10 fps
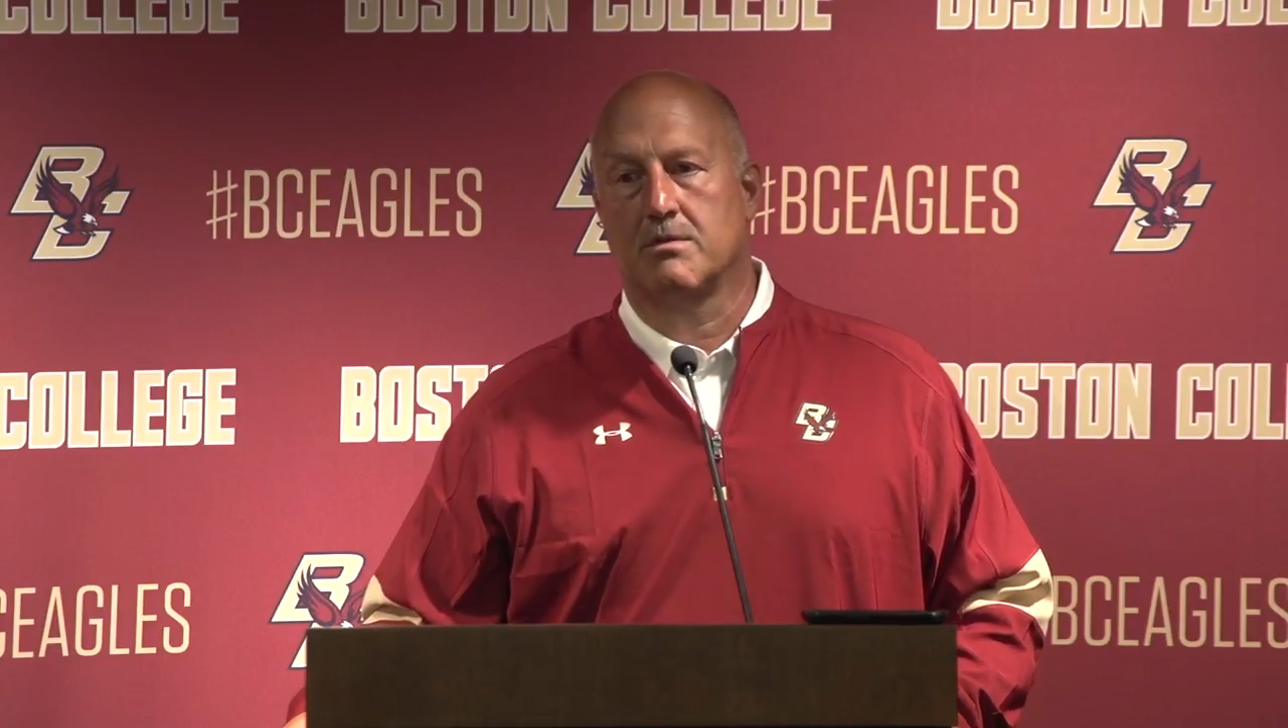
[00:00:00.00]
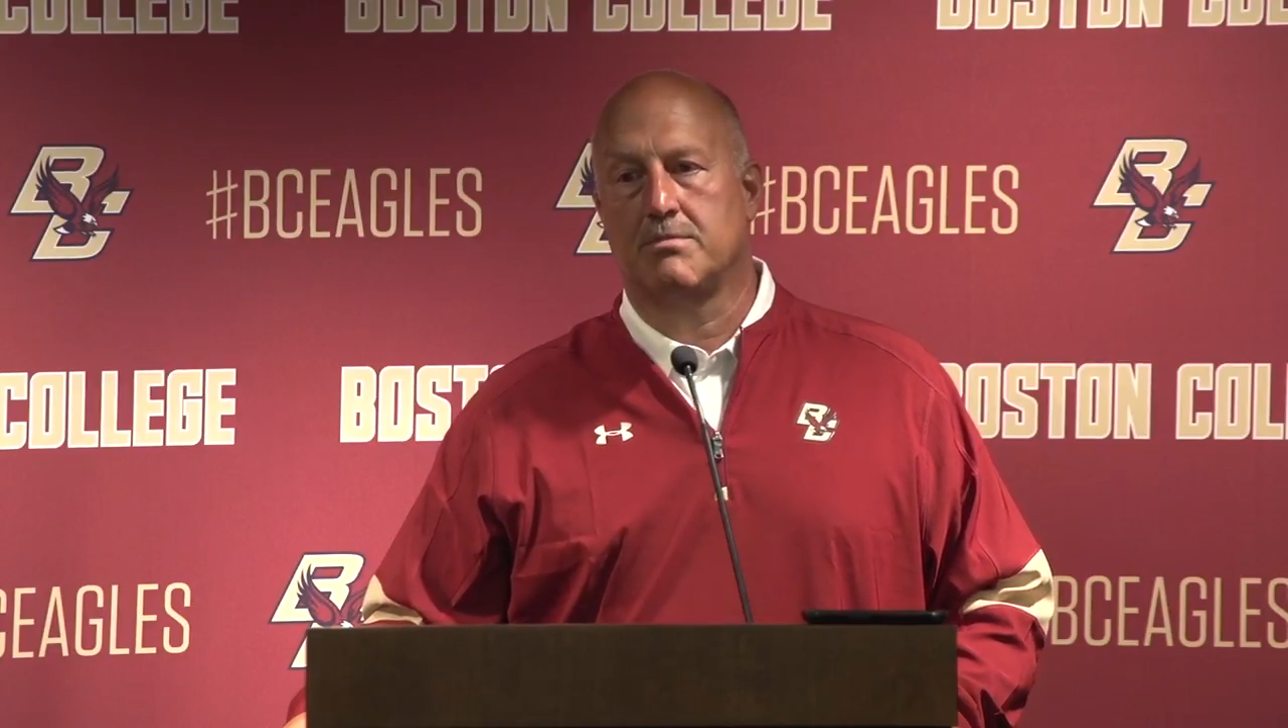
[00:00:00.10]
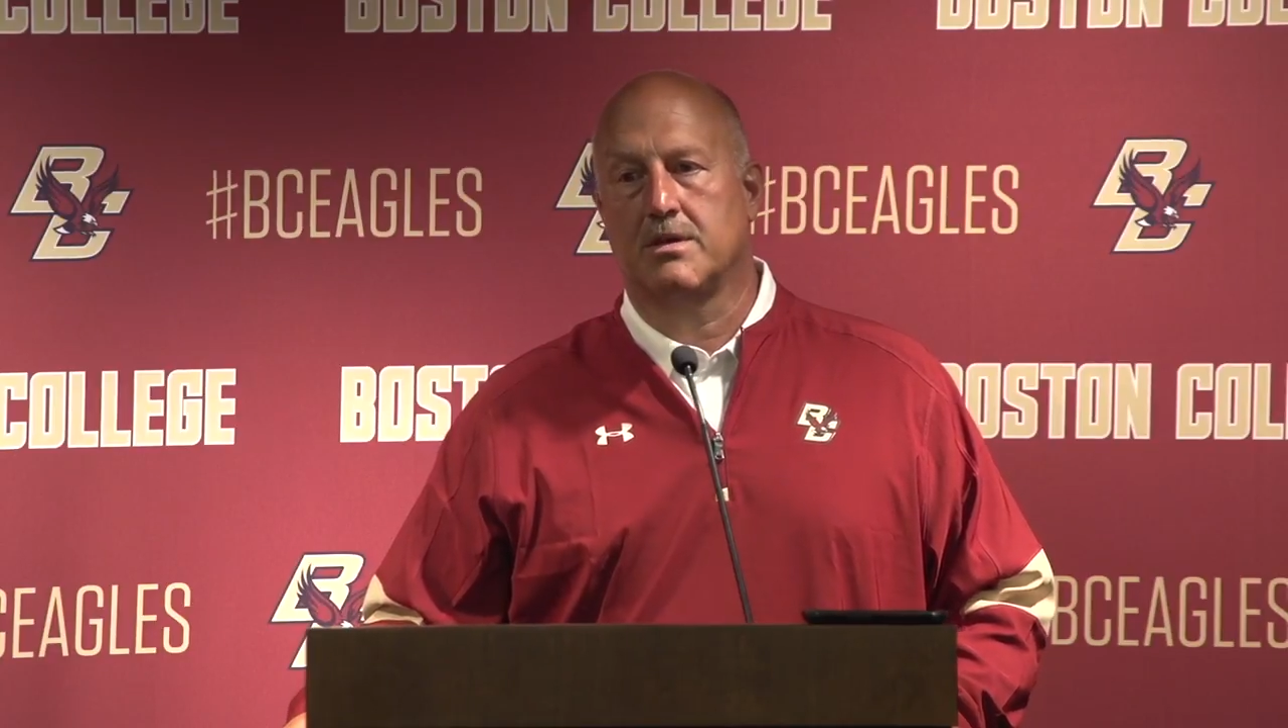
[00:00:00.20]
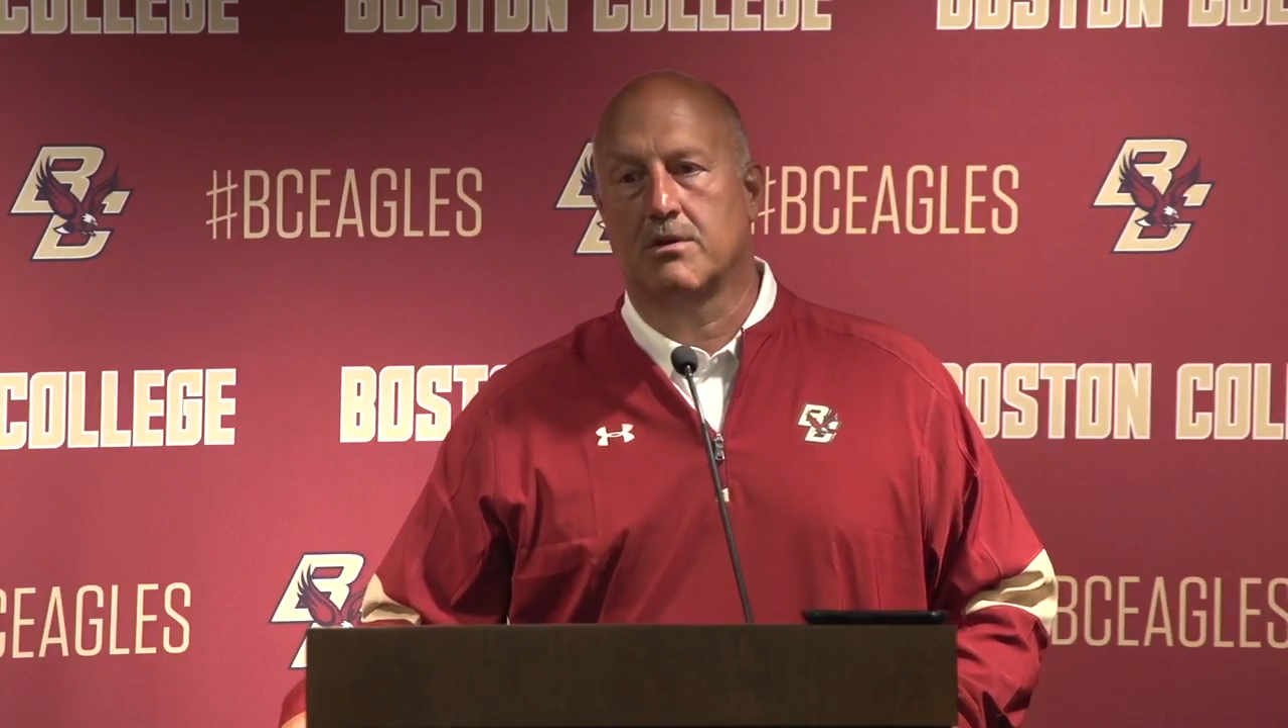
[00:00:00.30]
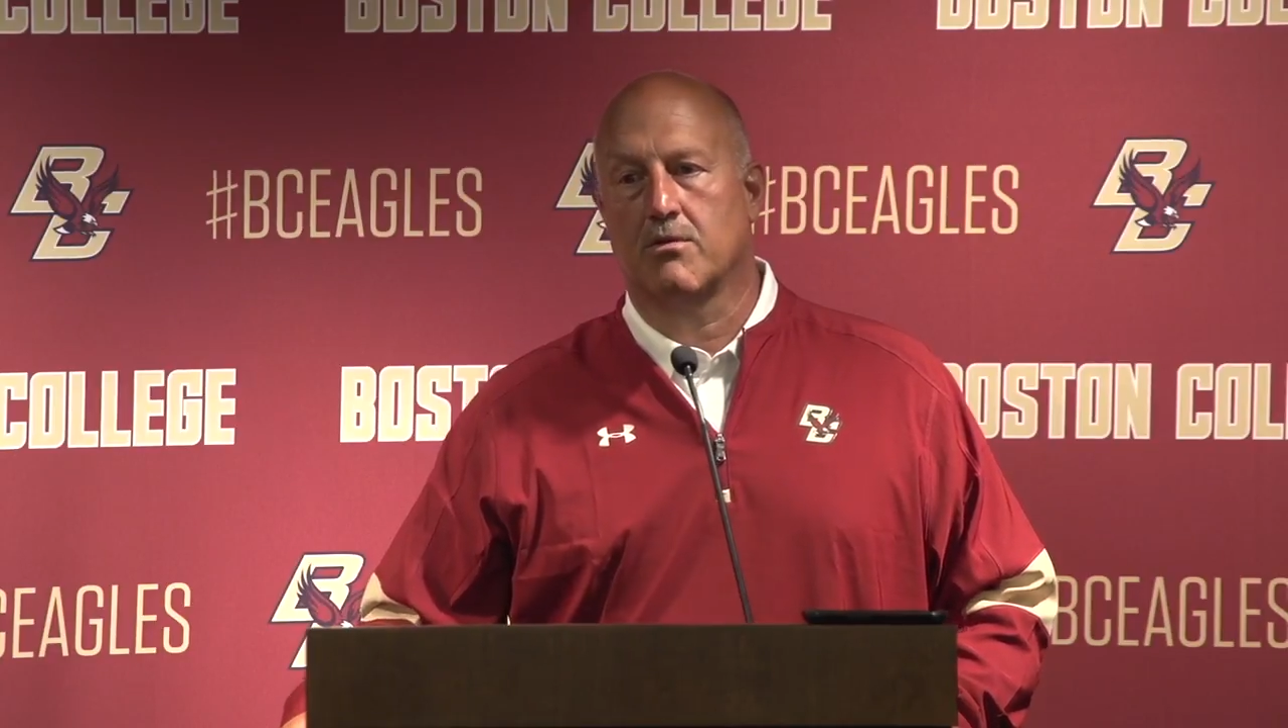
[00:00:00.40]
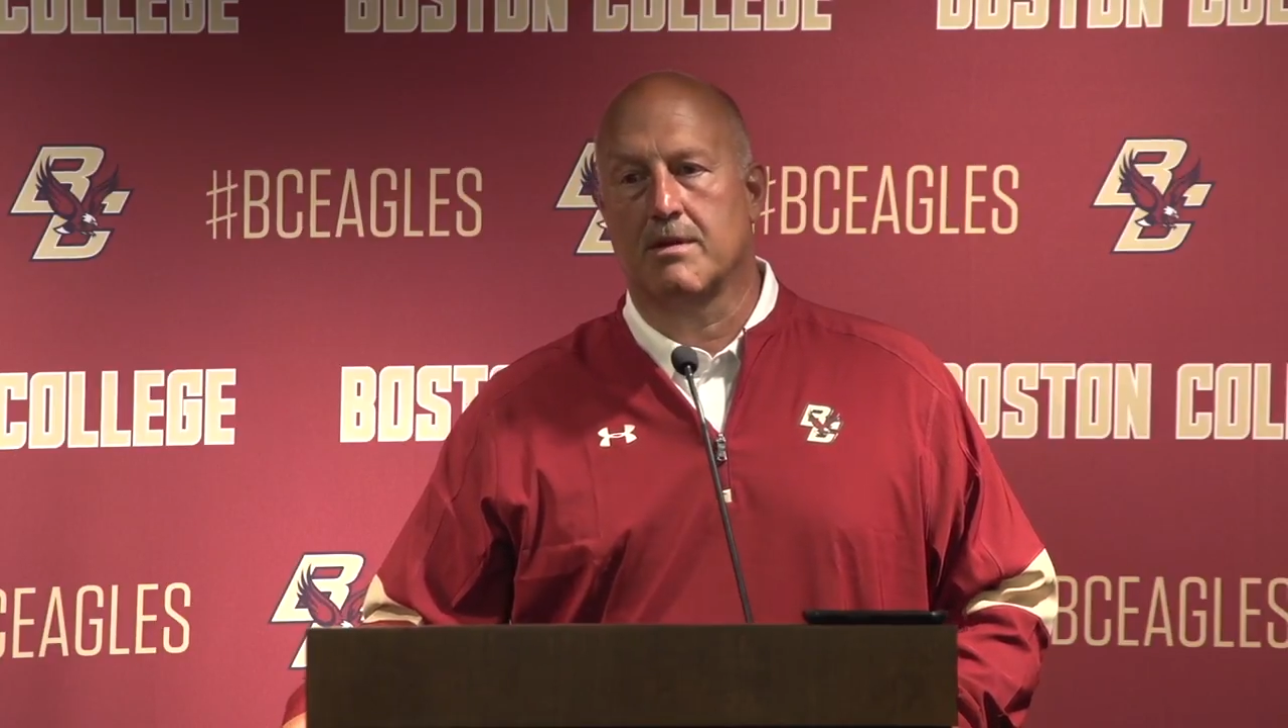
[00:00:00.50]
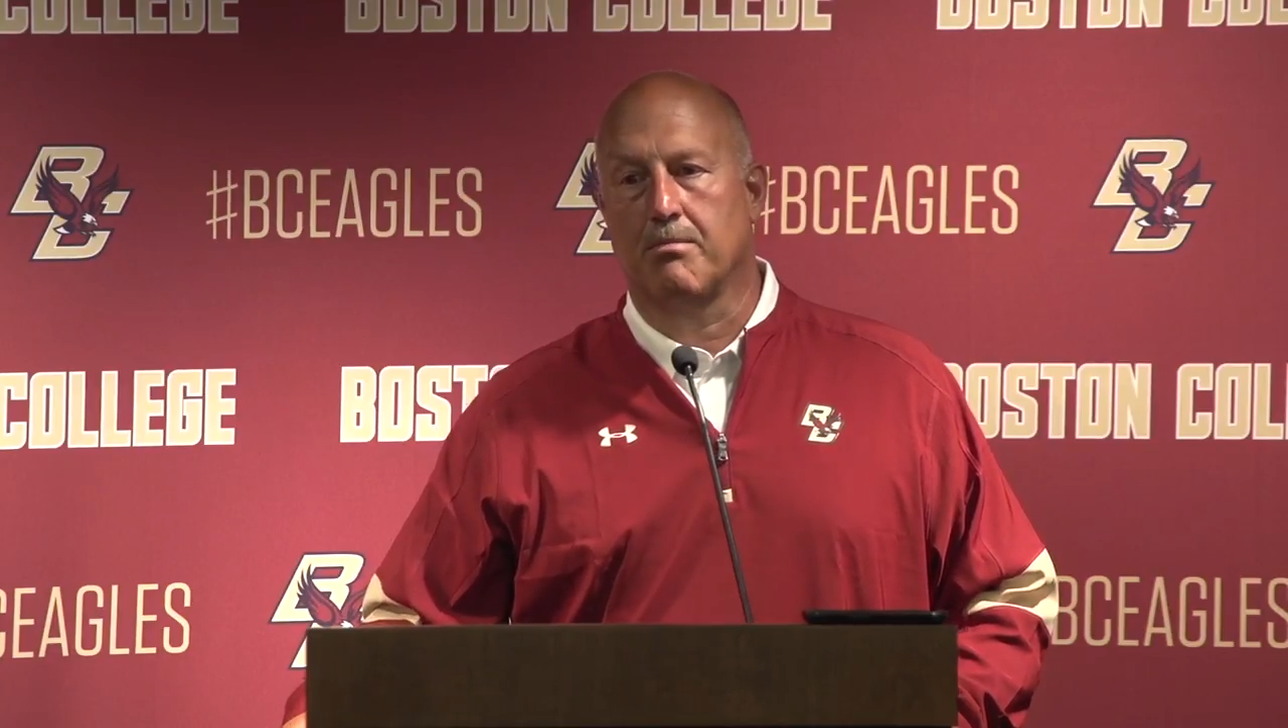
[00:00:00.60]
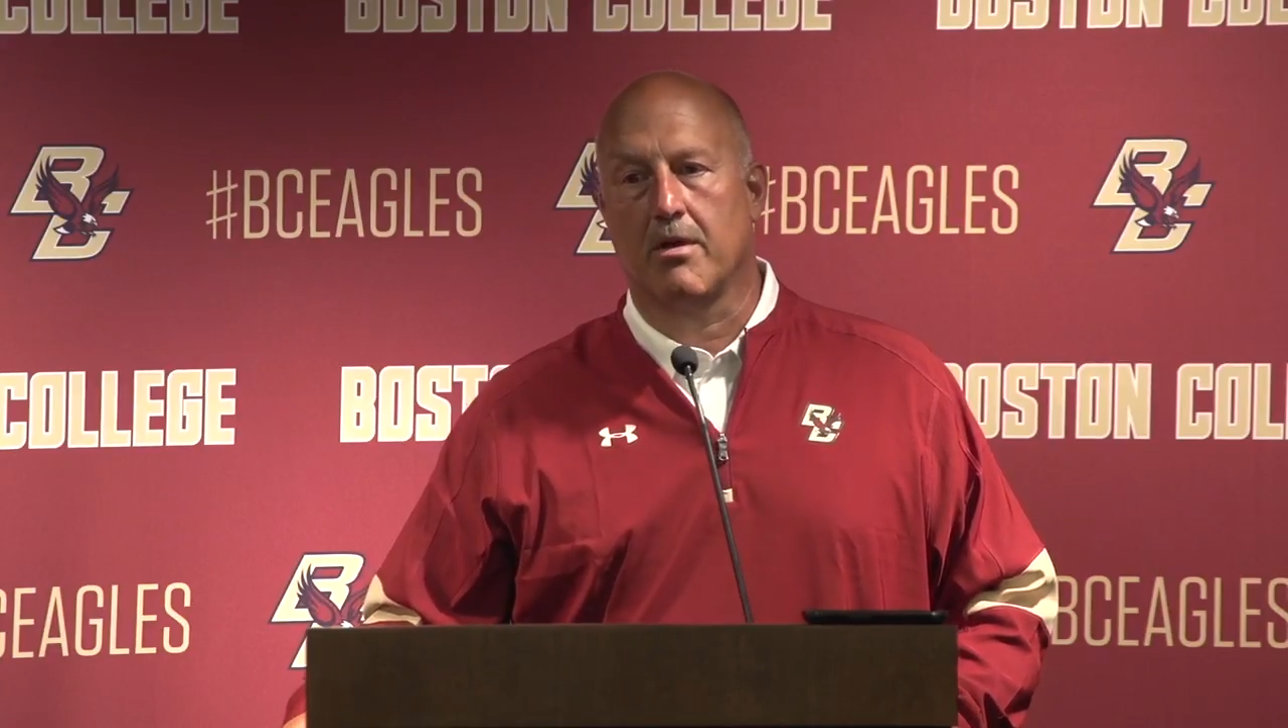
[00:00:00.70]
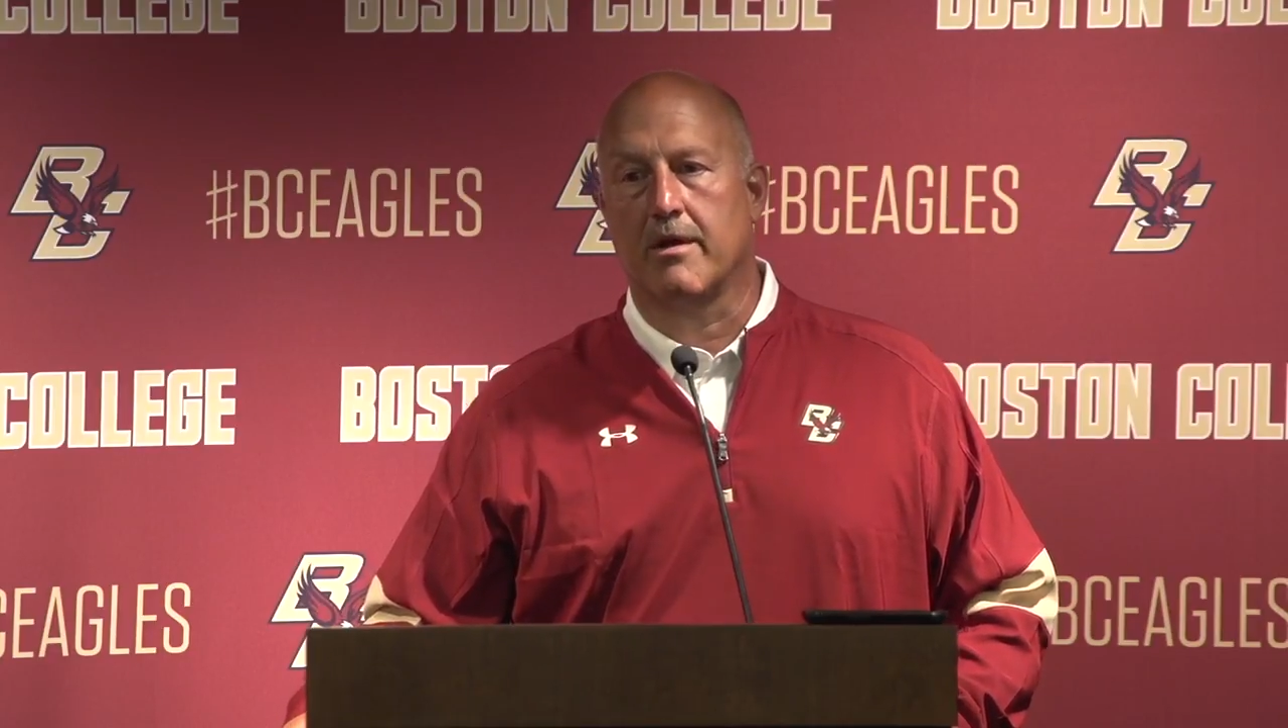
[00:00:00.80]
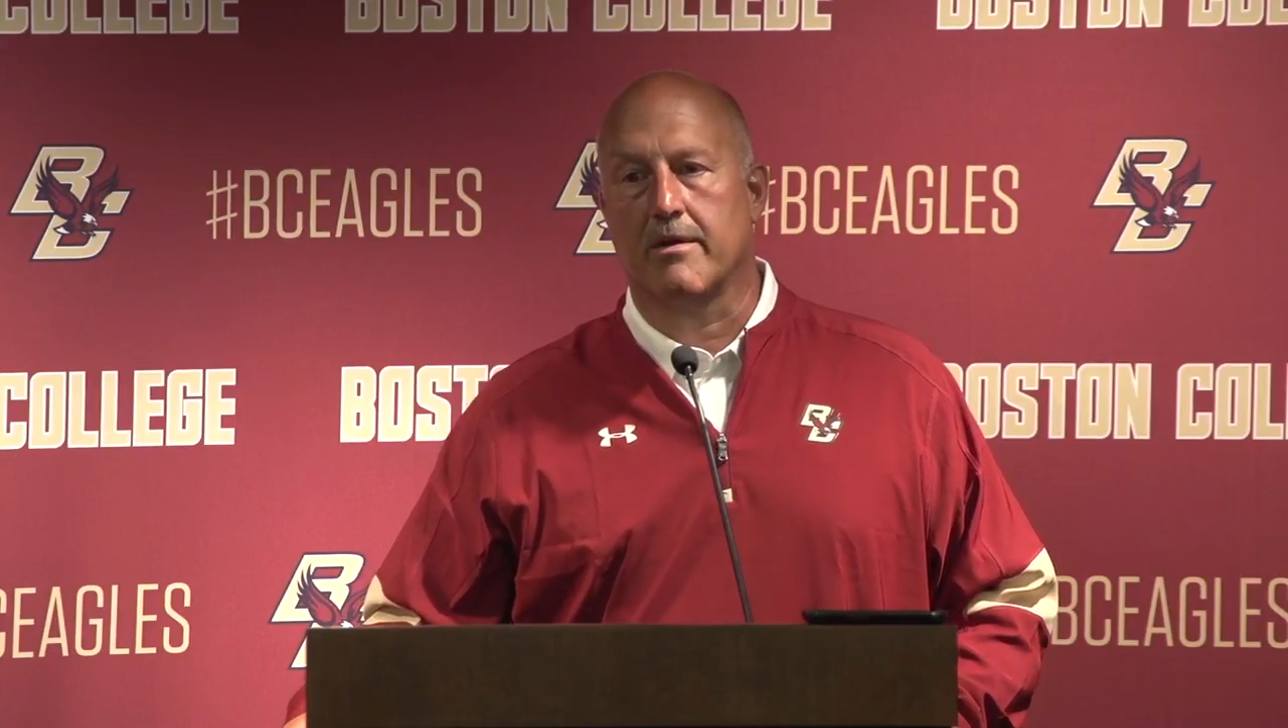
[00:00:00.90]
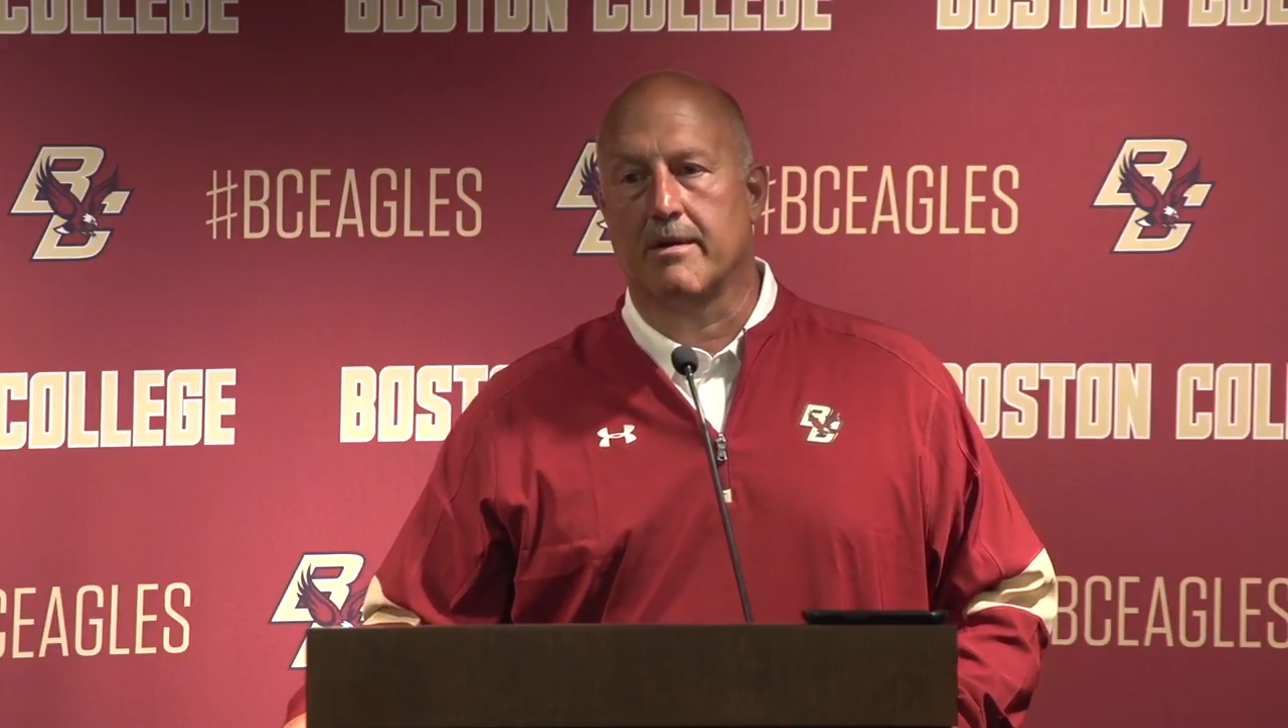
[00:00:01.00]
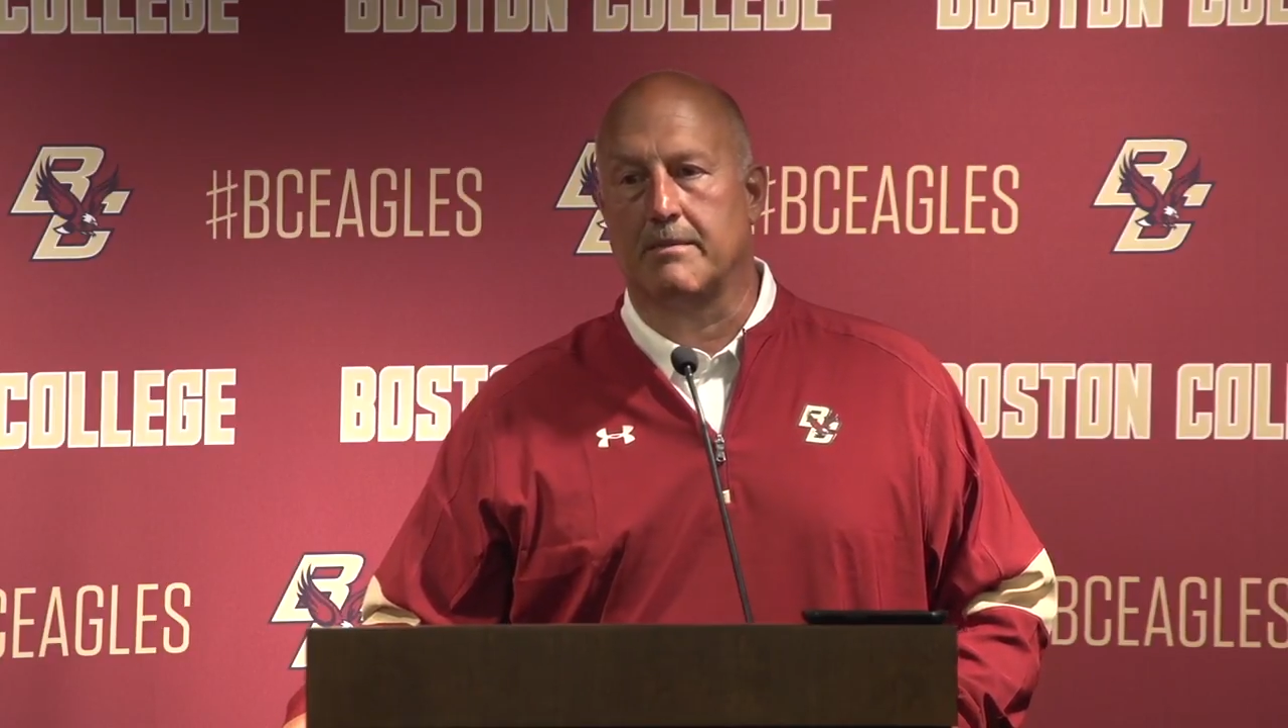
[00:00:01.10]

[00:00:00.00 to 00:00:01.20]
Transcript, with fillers: be a great player.